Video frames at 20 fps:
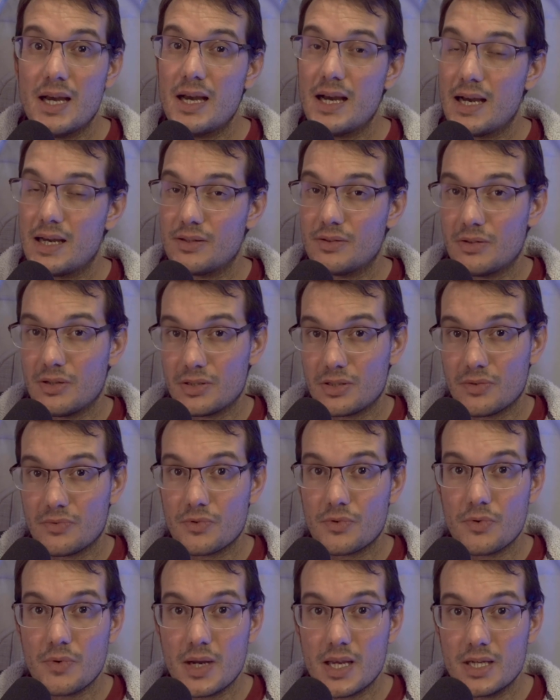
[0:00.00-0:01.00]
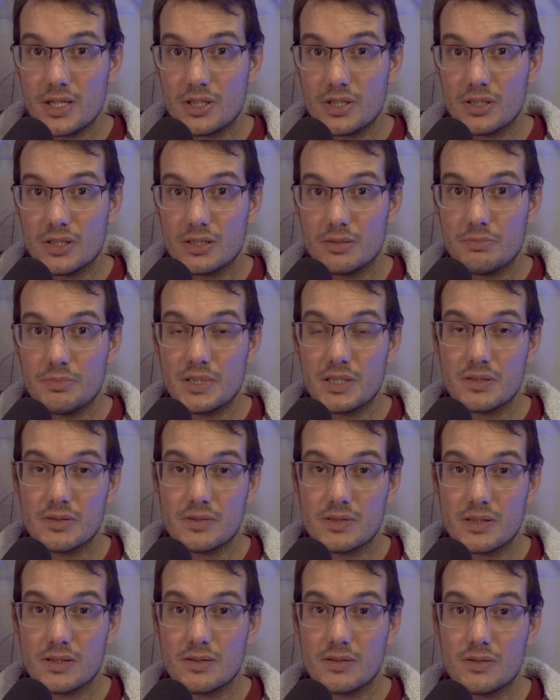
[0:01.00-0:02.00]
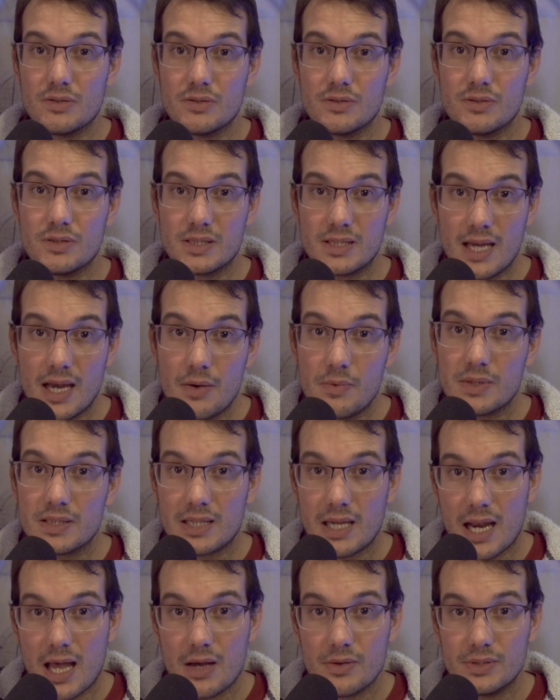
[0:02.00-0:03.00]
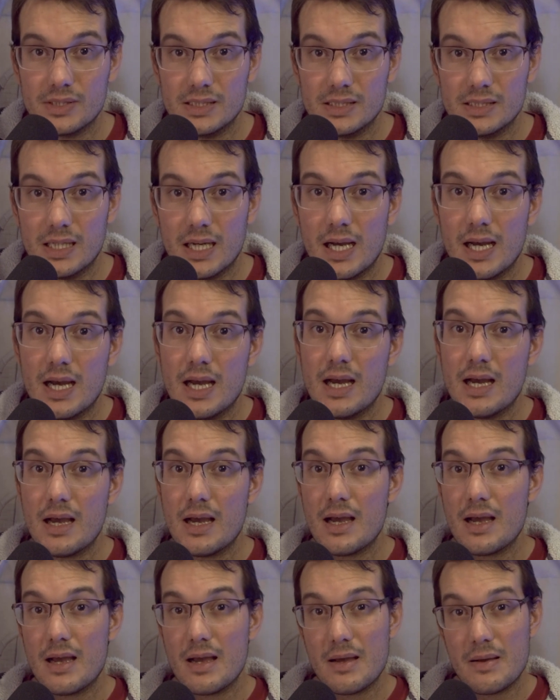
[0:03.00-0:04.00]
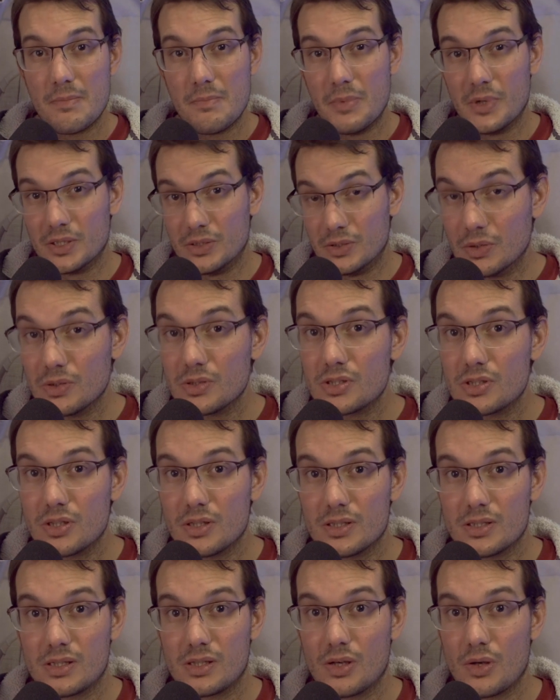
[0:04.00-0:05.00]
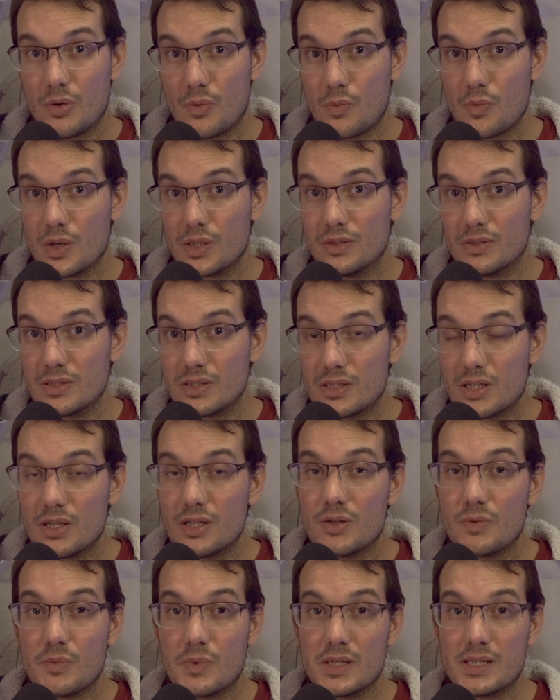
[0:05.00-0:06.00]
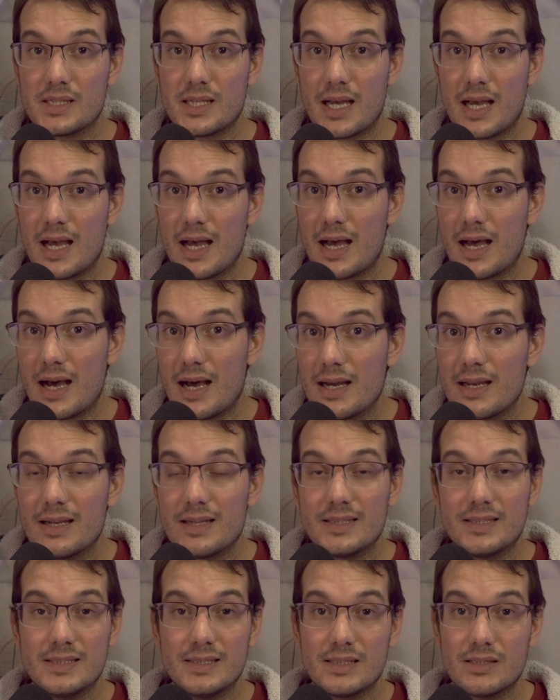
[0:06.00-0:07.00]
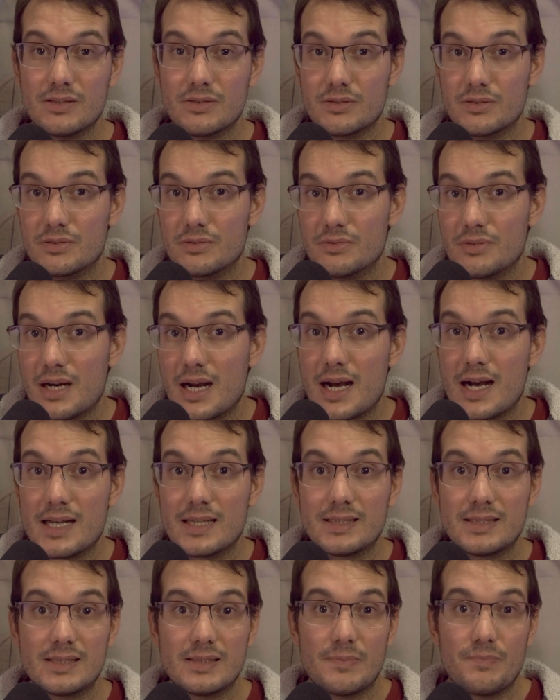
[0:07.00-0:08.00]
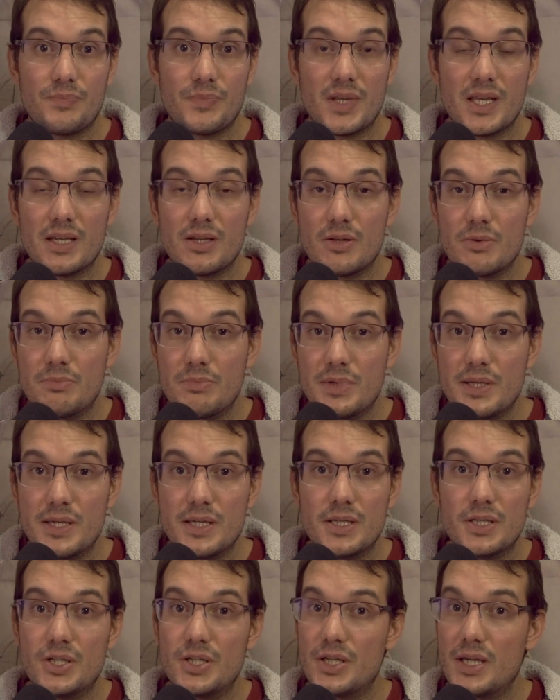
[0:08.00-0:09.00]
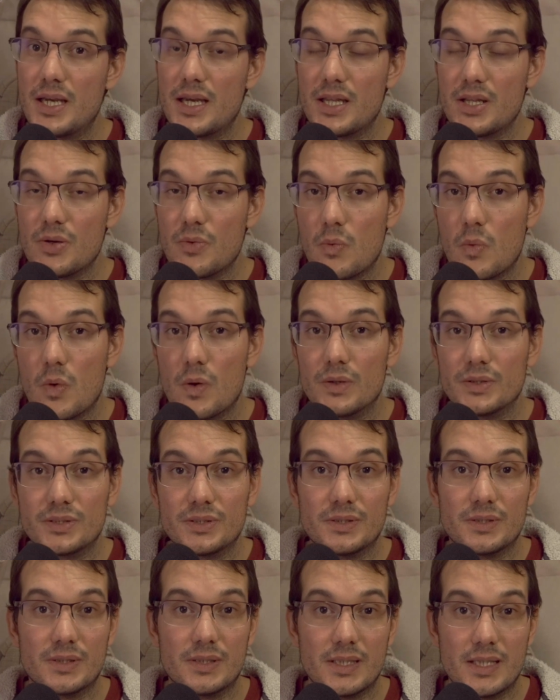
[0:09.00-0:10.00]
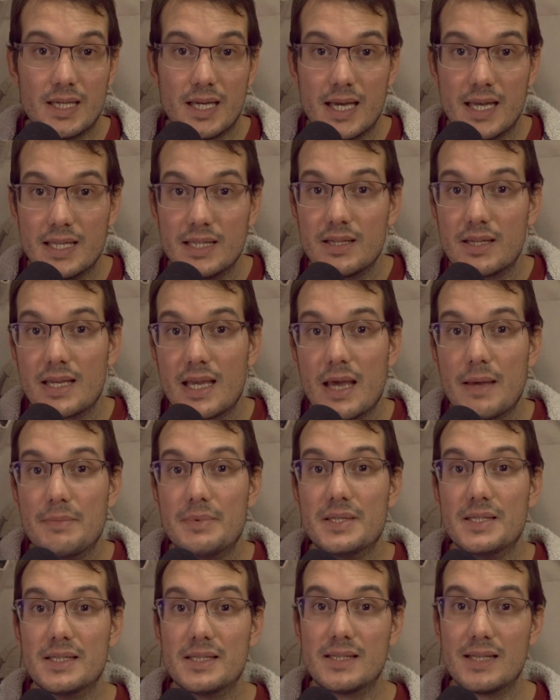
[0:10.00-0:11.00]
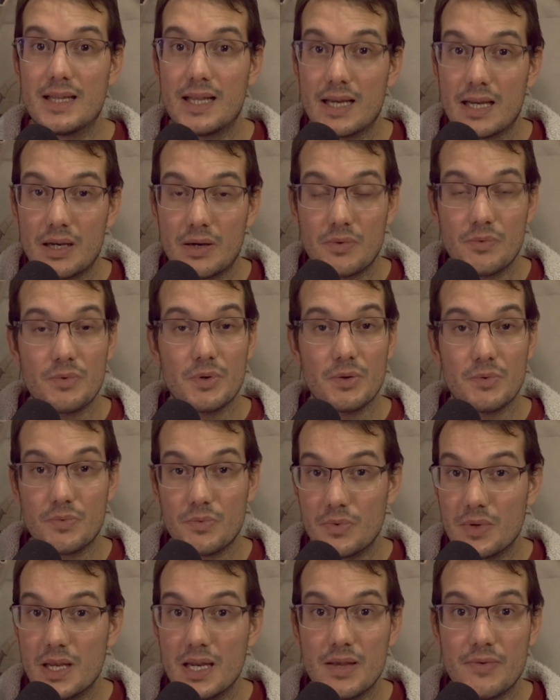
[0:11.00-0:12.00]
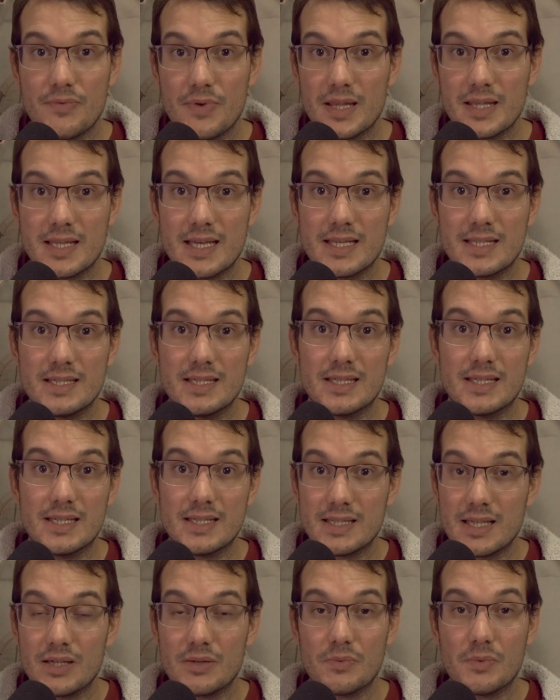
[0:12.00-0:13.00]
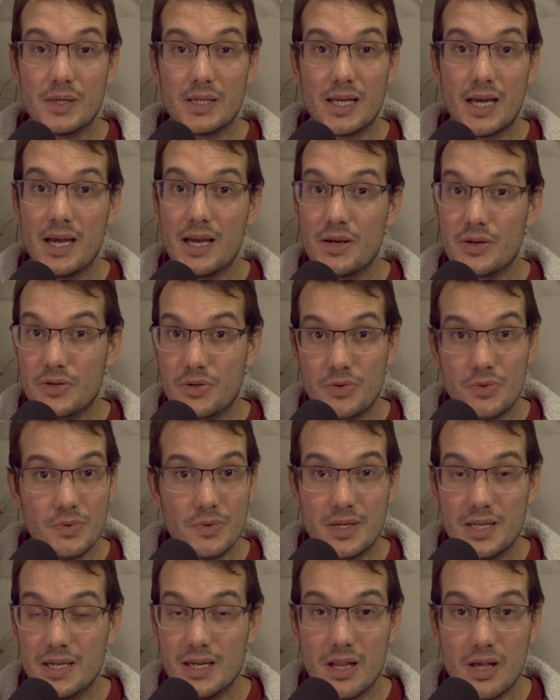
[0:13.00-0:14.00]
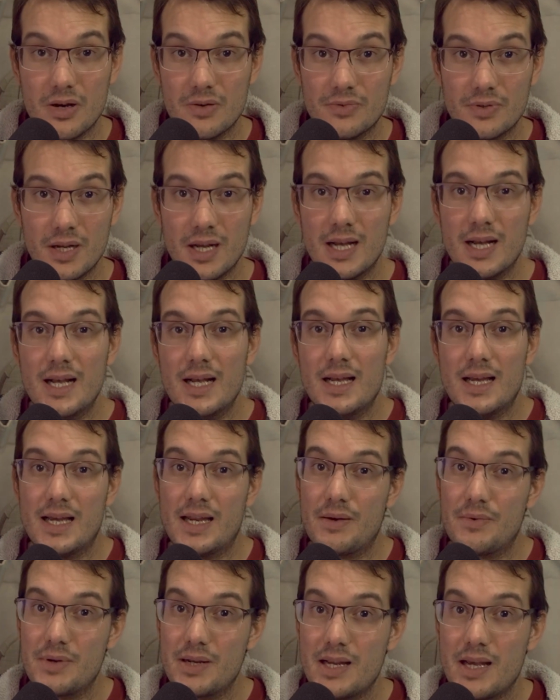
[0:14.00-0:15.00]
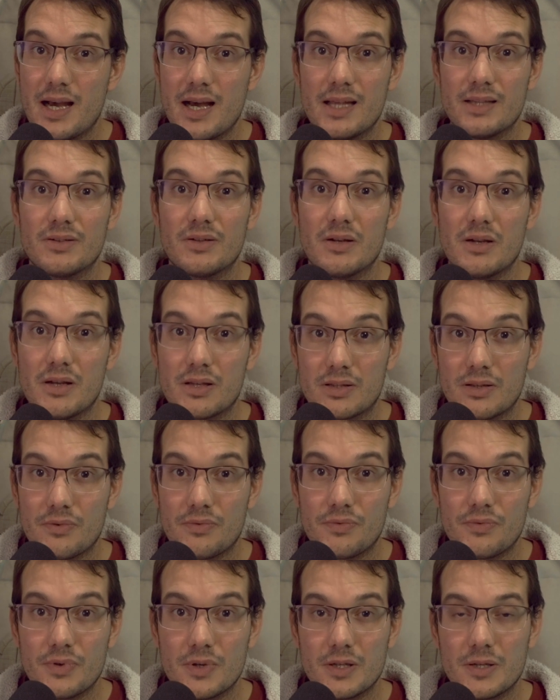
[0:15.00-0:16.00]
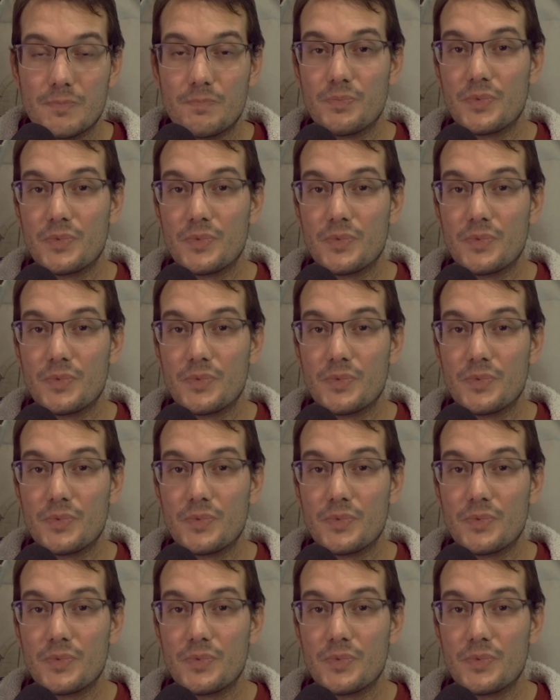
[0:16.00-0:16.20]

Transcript: Had a lot of gray shot because the sky was cloudy, but shots where the sun was highlighting the grass and the beach and the water and the cabins like were really fantastic. These are the one I truly love, and I really had a lot of fun